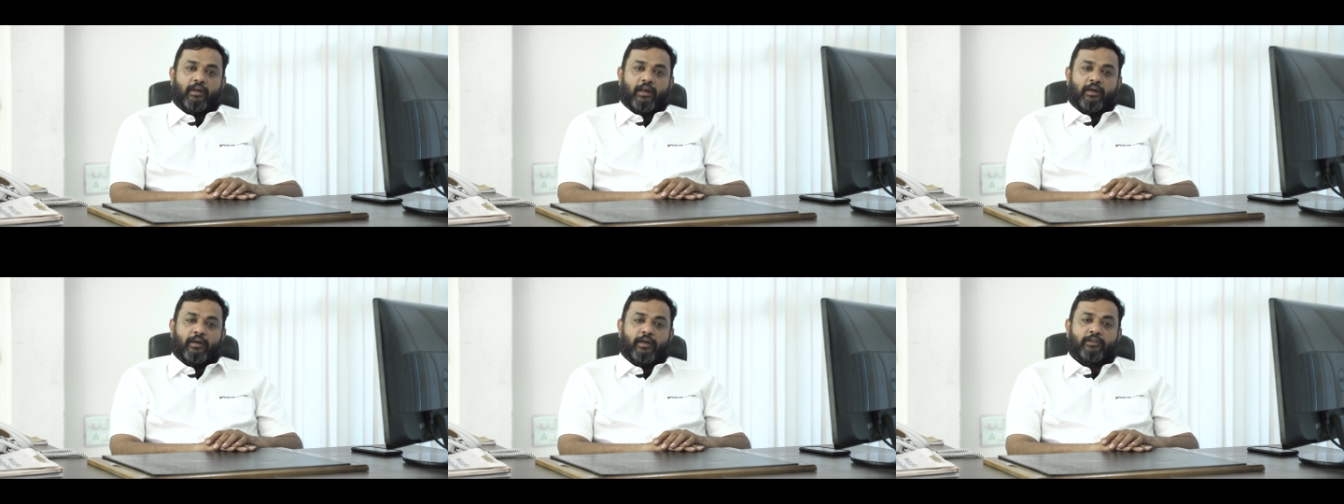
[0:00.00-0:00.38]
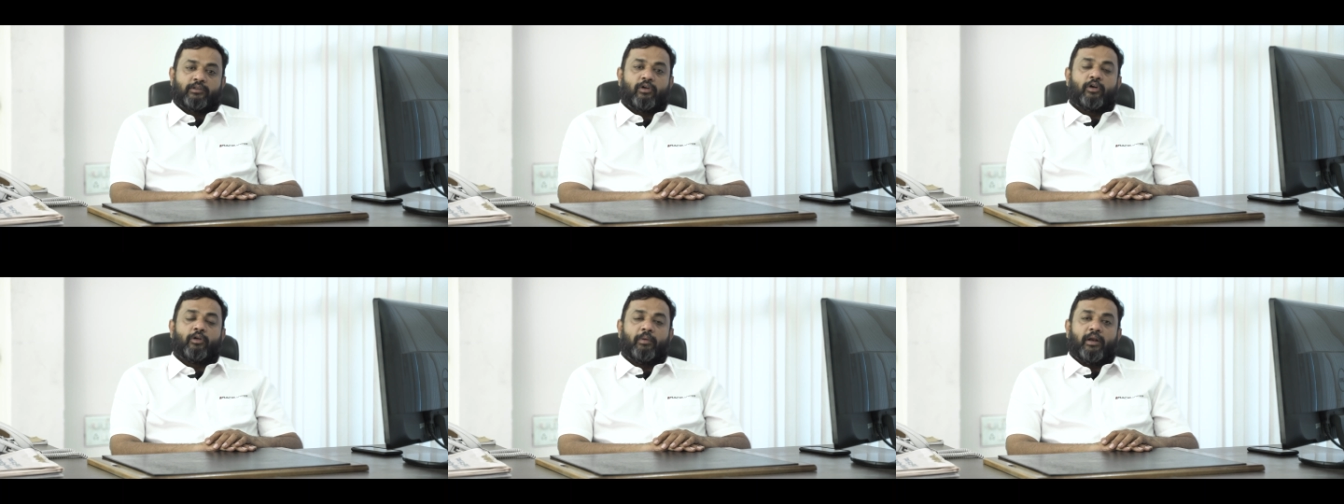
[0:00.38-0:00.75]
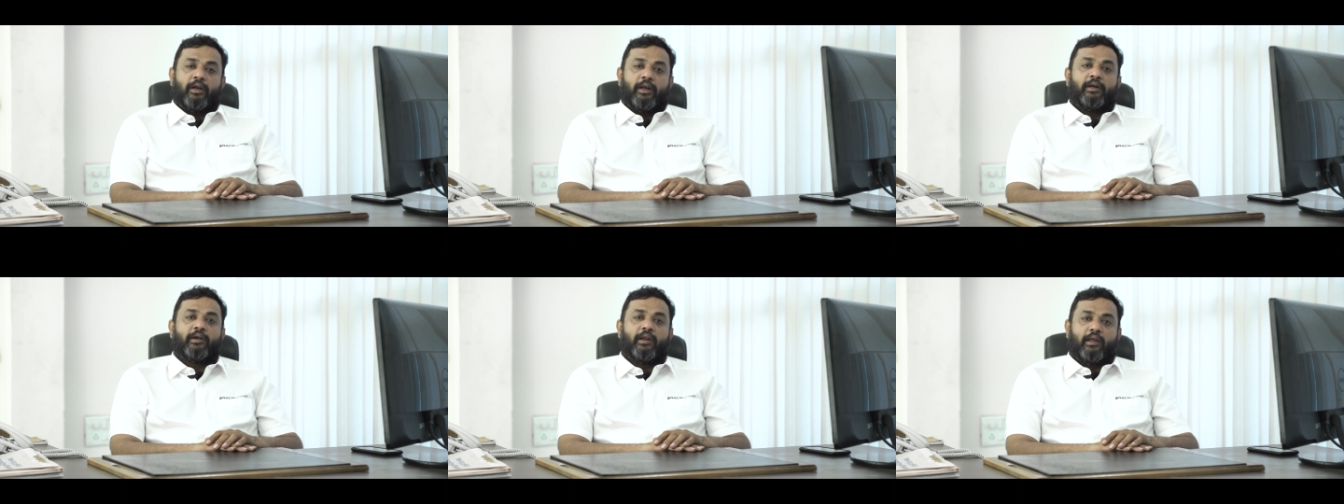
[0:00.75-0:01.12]
and it's going to be an
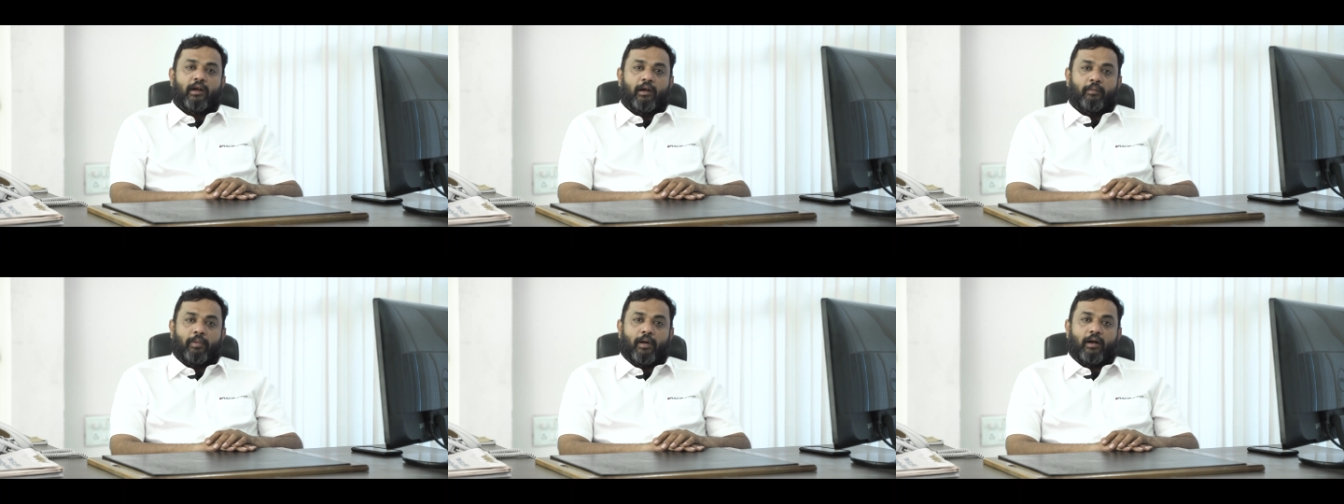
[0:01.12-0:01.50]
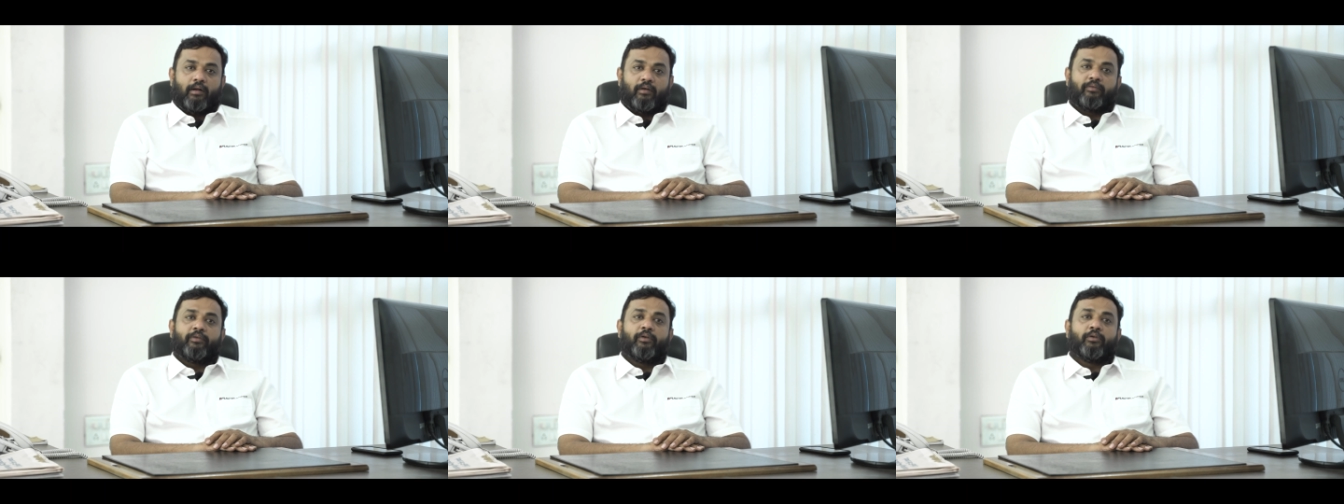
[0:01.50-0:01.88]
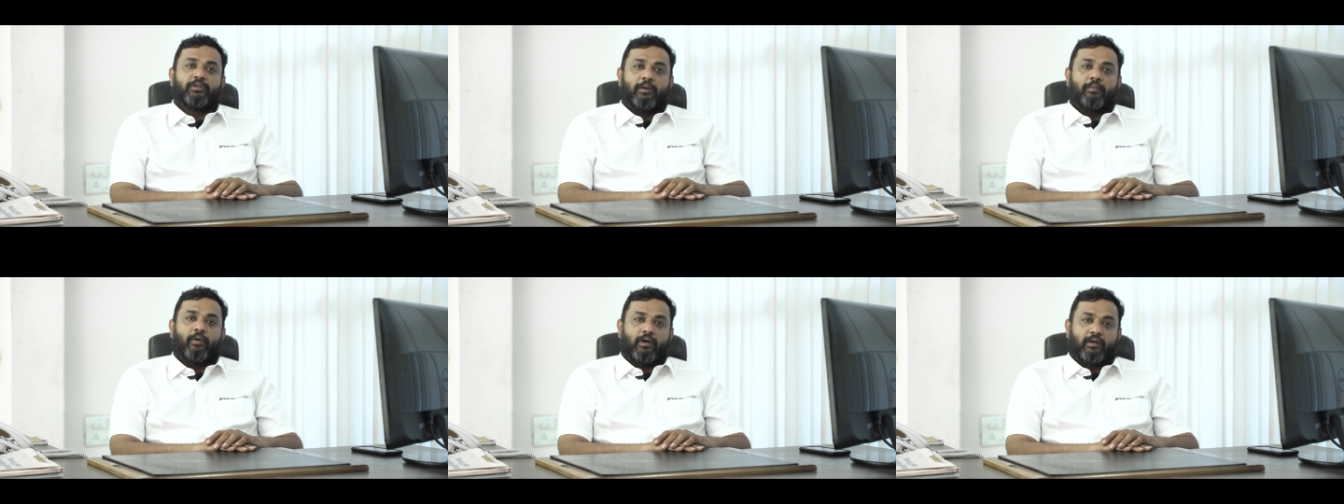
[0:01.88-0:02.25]
integral part of
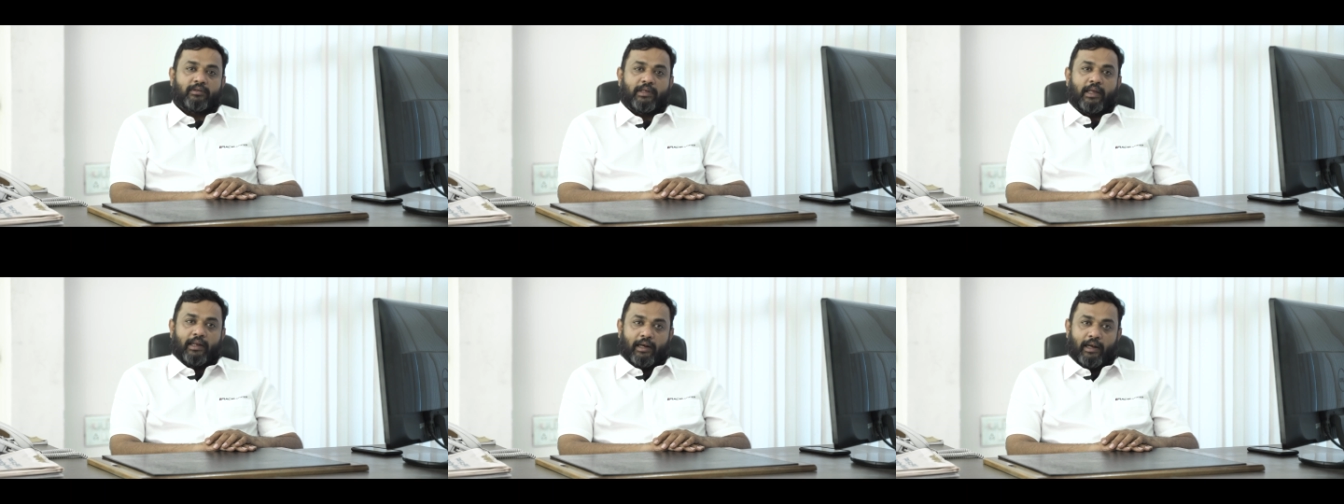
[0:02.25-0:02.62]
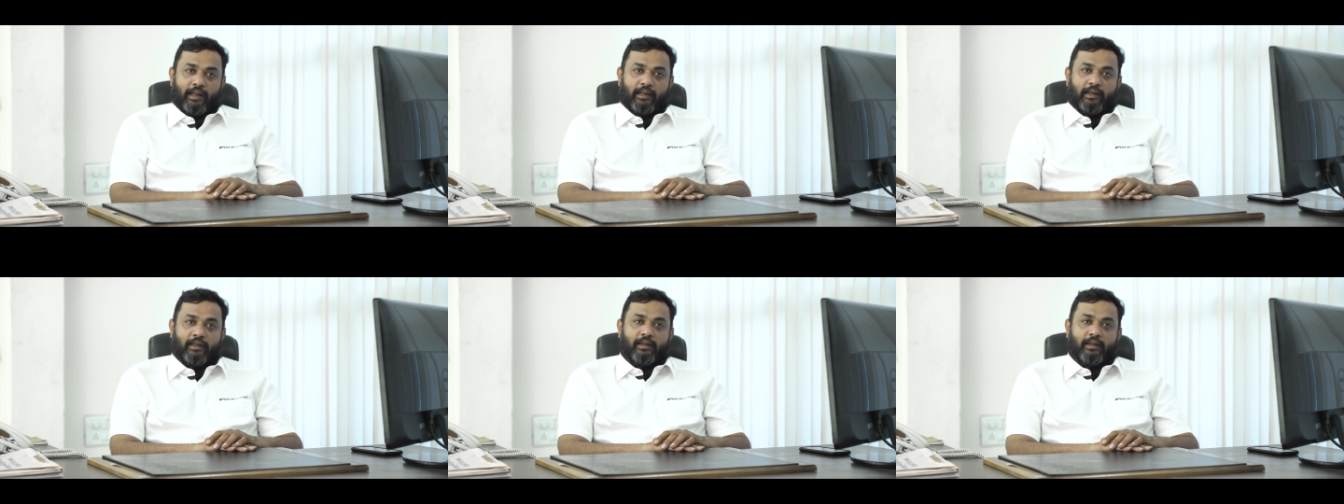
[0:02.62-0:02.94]
future motorcycling.